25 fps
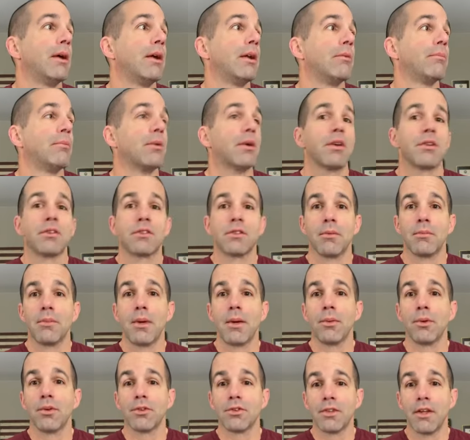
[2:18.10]
You know, because some
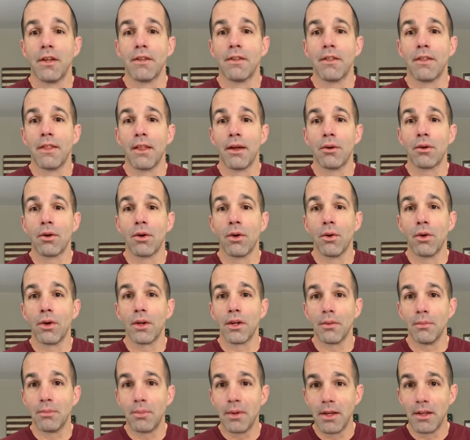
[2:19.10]
people said that they were
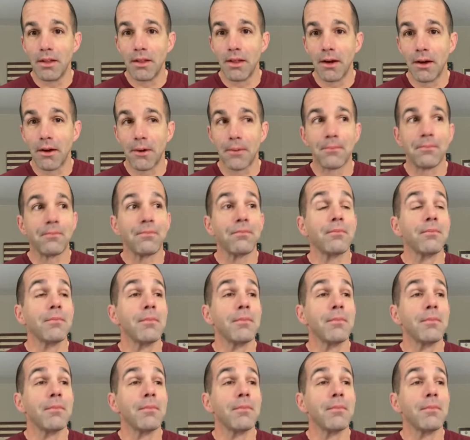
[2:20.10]
going to be there.